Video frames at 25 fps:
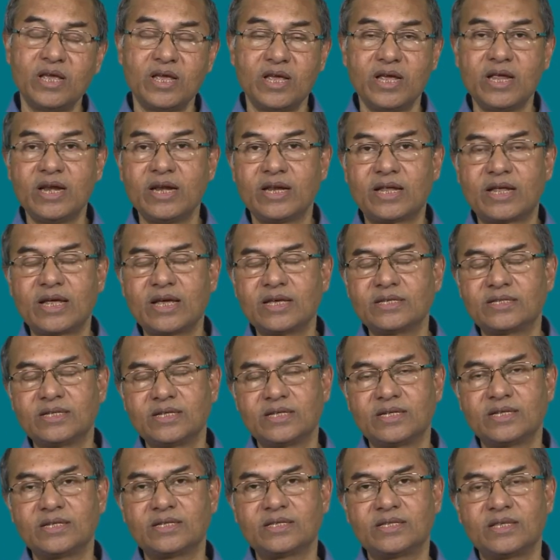In case
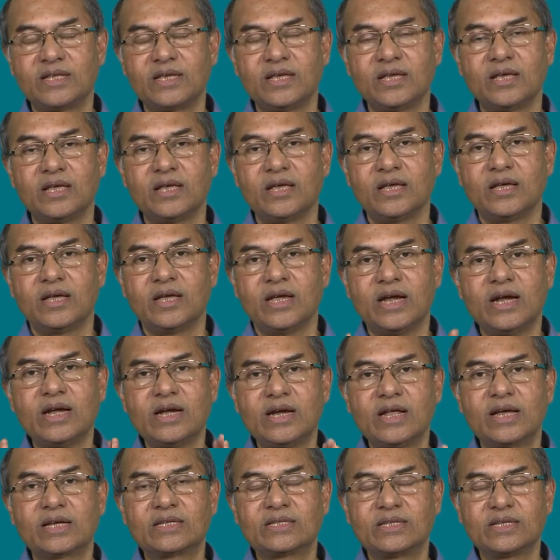it is the
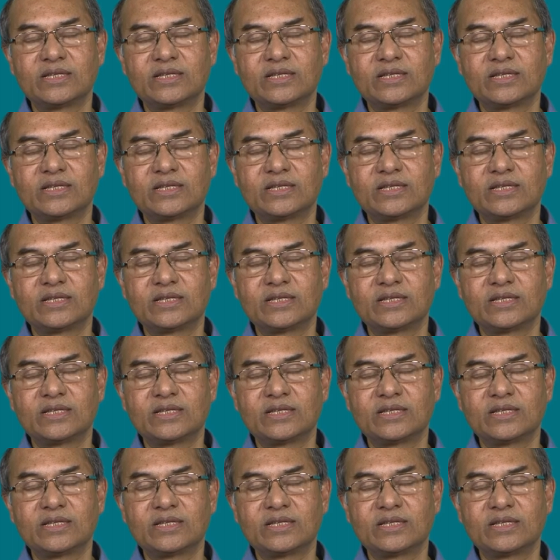index